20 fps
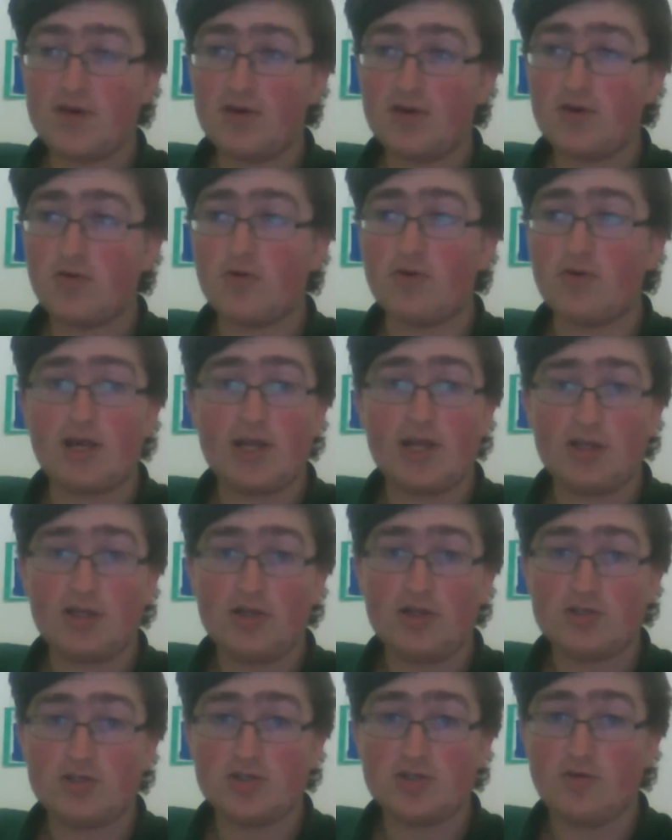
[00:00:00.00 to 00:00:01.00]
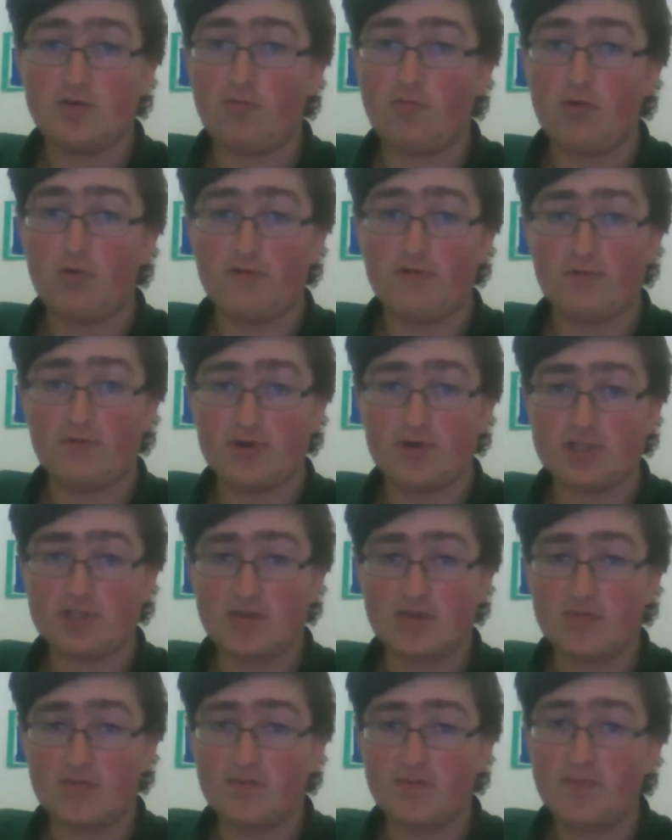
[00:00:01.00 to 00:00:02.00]
or an Ancient of War, for
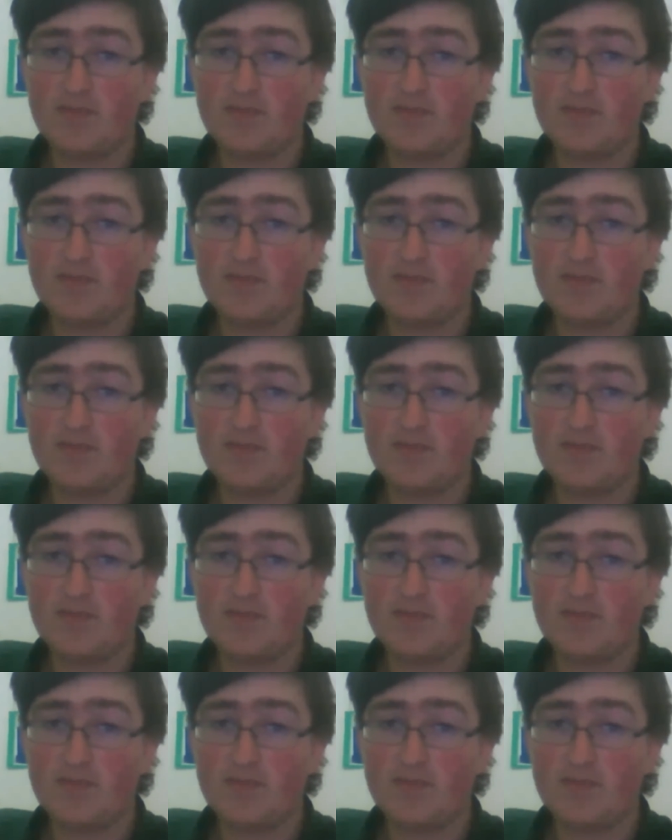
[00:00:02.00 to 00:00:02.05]
example.